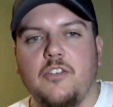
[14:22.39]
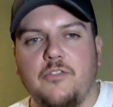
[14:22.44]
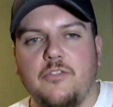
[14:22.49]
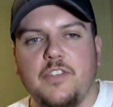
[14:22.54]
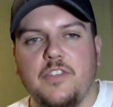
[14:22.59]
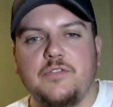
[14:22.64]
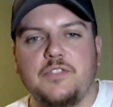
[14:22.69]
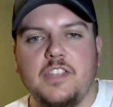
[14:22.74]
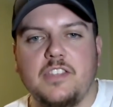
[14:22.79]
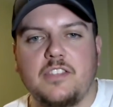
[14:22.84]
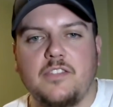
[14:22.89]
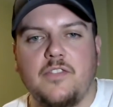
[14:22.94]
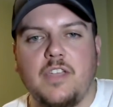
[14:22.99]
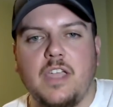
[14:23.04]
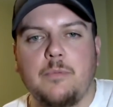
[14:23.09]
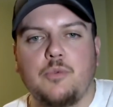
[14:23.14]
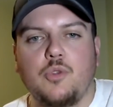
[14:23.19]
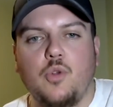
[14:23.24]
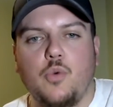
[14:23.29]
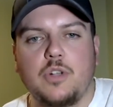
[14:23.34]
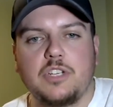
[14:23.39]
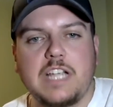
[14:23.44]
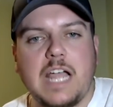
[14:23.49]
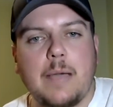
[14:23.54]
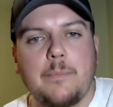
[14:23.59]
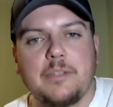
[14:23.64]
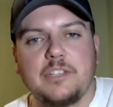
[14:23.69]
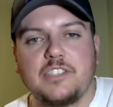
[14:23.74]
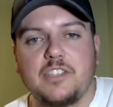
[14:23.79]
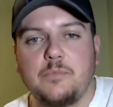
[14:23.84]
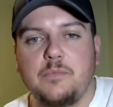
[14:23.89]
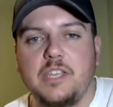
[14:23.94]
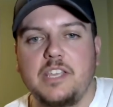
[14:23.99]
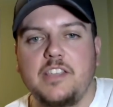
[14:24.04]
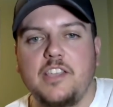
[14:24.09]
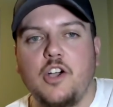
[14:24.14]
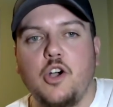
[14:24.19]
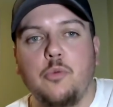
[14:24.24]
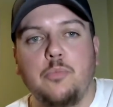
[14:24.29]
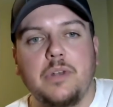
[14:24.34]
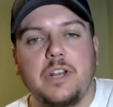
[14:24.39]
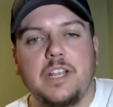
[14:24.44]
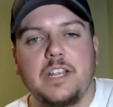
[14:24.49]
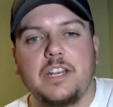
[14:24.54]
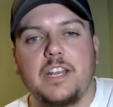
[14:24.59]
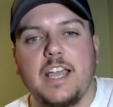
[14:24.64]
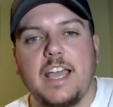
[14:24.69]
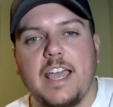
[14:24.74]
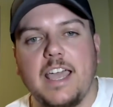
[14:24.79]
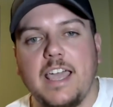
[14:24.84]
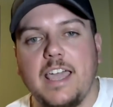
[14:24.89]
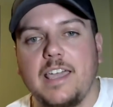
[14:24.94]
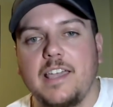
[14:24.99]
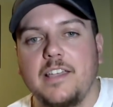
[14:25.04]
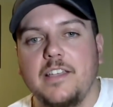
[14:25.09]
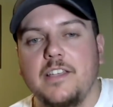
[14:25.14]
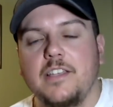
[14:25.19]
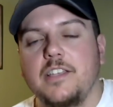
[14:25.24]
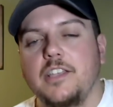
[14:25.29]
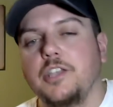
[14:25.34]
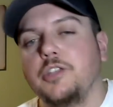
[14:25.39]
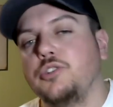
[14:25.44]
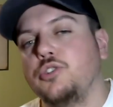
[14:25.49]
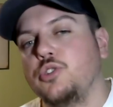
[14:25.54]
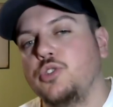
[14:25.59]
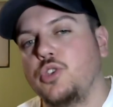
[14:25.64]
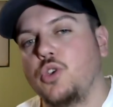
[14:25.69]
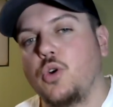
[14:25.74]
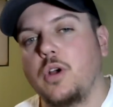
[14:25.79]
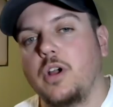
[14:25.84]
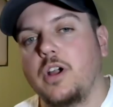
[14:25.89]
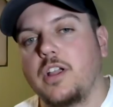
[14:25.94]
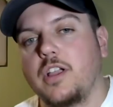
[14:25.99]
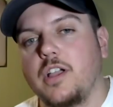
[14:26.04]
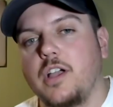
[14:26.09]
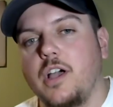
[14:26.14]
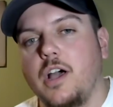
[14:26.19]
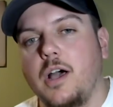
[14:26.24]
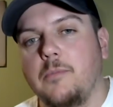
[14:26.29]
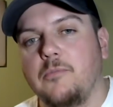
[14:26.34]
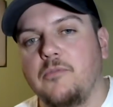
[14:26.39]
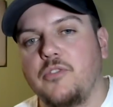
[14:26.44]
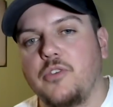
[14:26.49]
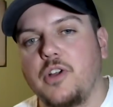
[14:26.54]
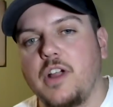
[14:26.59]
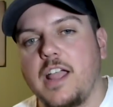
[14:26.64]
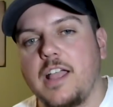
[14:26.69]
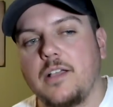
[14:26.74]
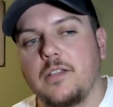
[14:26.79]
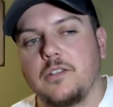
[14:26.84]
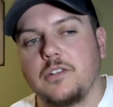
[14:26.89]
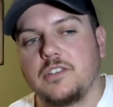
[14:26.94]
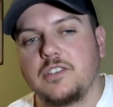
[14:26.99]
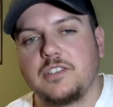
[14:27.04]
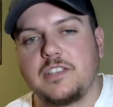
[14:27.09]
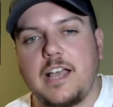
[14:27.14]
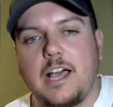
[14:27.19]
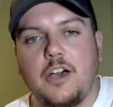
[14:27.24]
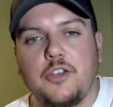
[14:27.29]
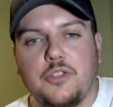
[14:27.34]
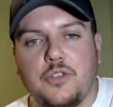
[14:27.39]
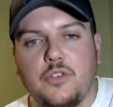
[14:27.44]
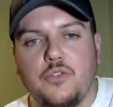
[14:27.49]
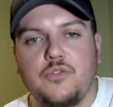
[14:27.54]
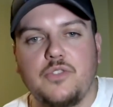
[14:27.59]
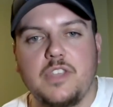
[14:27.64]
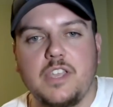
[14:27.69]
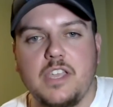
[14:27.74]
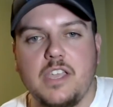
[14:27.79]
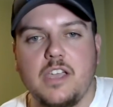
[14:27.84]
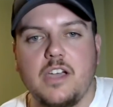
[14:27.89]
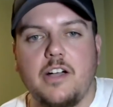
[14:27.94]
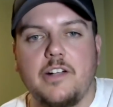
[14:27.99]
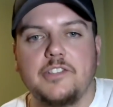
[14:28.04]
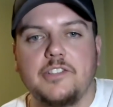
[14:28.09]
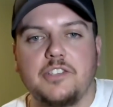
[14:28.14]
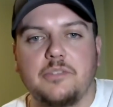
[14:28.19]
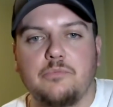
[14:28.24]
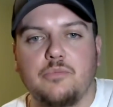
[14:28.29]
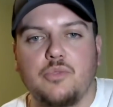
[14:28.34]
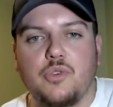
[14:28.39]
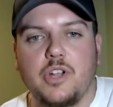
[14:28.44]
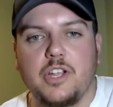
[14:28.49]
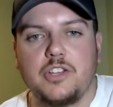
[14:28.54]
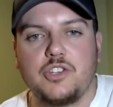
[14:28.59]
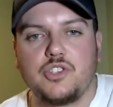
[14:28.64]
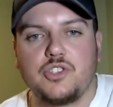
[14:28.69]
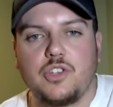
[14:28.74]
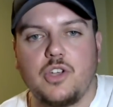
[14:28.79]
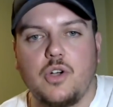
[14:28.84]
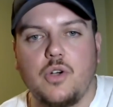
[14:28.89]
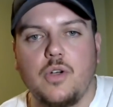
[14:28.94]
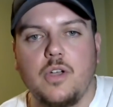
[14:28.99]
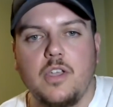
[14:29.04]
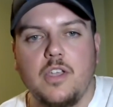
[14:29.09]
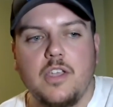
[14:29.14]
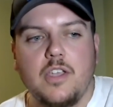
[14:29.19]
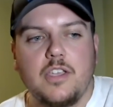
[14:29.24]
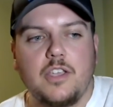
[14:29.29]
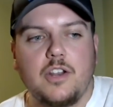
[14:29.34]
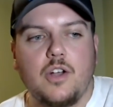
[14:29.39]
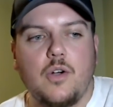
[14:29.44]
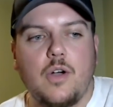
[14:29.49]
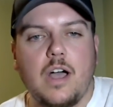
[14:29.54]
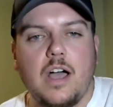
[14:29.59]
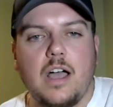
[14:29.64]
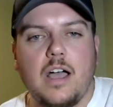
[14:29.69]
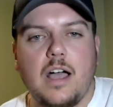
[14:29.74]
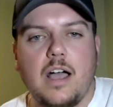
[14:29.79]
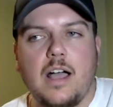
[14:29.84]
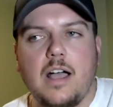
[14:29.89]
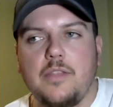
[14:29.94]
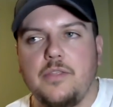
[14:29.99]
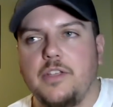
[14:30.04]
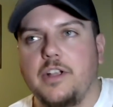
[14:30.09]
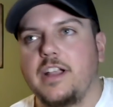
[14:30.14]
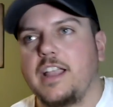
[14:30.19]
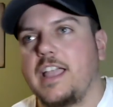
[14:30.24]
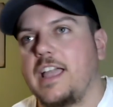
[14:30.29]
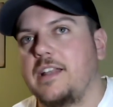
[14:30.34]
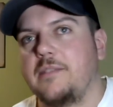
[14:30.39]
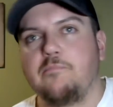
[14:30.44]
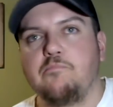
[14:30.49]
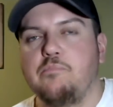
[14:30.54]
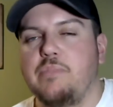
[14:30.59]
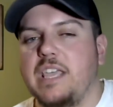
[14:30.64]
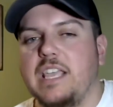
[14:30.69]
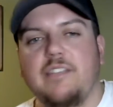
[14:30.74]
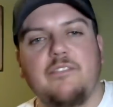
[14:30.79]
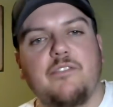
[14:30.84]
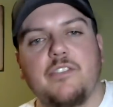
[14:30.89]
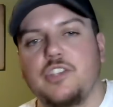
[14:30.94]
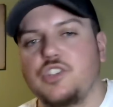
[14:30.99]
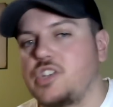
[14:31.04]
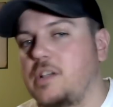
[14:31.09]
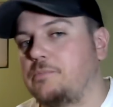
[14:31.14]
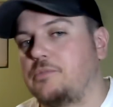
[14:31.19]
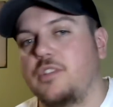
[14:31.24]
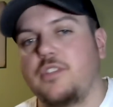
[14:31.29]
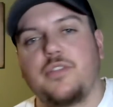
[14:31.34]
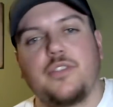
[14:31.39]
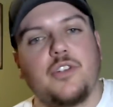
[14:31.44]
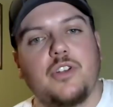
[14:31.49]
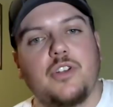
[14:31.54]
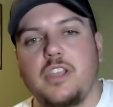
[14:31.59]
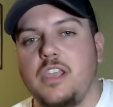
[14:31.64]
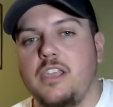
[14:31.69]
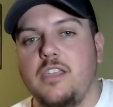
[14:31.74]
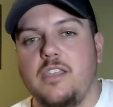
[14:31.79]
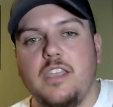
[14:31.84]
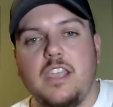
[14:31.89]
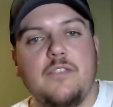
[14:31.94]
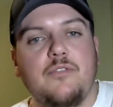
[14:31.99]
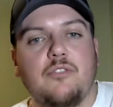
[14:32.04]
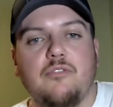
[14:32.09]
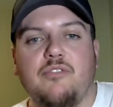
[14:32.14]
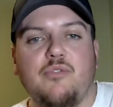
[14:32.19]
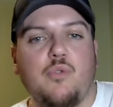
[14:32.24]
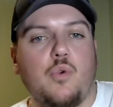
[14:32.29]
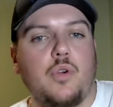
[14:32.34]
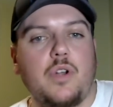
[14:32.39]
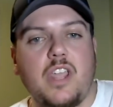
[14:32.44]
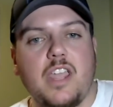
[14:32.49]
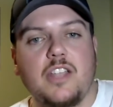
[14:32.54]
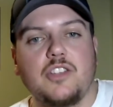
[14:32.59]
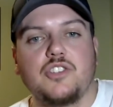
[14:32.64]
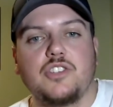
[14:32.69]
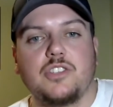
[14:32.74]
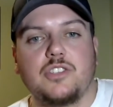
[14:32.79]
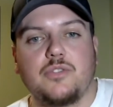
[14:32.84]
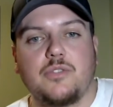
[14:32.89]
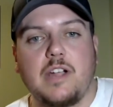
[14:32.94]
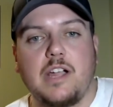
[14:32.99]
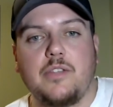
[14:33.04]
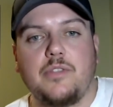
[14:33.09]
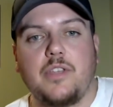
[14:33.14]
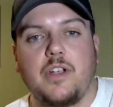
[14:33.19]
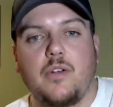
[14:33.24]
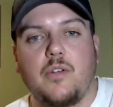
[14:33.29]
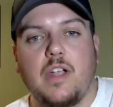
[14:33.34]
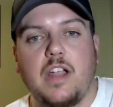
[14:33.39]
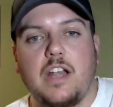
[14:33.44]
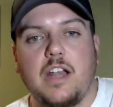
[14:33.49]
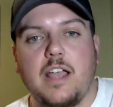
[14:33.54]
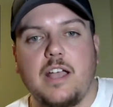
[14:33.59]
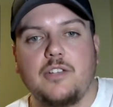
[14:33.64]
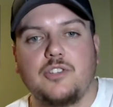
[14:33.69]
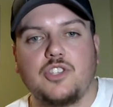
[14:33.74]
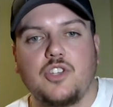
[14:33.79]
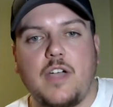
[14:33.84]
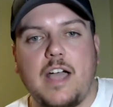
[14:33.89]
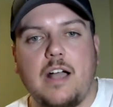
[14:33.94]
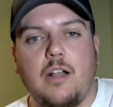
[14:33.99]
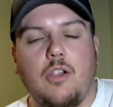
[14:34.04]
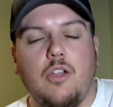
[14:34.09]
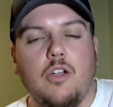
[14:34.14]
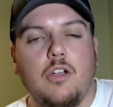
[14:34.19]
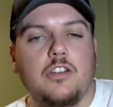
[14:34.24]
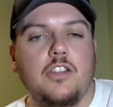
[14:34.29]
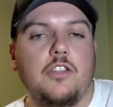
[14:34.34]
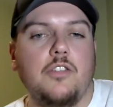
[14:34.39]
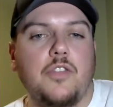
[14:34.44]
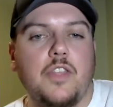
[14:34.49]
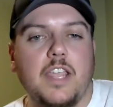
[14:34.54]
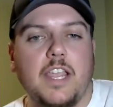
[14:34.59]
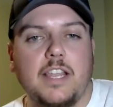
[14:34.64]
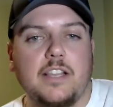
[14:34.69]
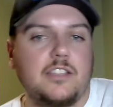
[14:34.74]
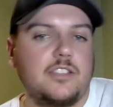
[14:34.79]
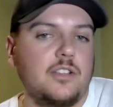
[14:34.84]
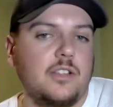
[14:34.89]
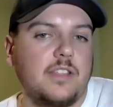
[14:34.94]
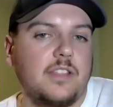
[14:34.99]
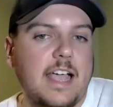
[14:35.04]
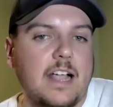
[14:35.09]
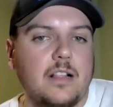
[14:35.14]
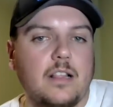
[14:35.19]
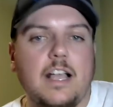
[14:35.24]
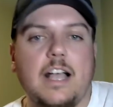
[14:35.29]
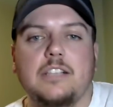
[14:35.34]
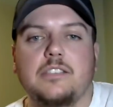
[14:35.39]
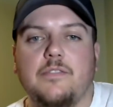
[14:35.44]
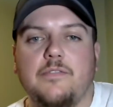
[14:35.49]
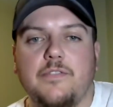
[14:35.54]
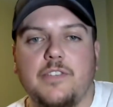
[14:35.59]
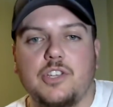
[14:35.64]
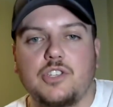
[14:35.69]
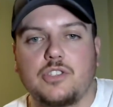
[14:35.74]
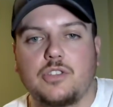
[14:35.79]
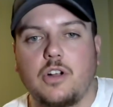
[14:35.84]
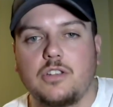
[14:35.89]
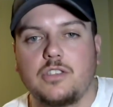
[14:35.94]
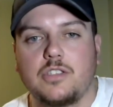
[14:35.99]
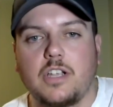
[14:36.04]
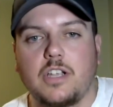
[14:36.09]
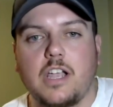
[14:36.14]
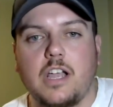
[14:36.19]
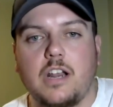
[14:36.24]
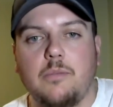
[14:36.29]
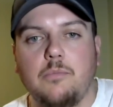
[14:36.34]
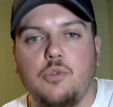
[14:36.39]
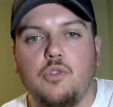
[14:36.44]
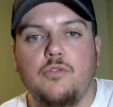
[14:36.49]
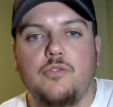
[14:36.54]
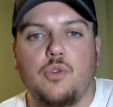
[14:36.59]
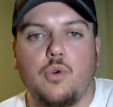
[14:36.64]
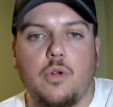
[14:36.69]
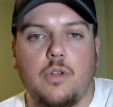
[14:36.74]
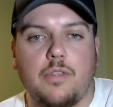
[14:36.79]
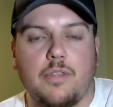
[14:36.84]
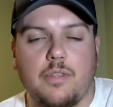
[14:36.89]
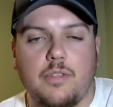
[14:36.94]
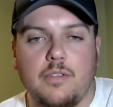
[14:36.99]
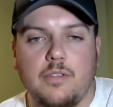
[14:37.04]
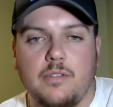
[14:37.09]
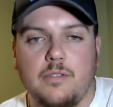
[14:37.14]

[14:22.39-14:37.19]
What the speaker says: 15th of April, which happens to be the opening day in New York for anglers south of the Hudson Bridge. So, you know, they're getting big fish up to 30, even 40 inches around there right now. So how long do you think until that class of fish starts to kind of move north?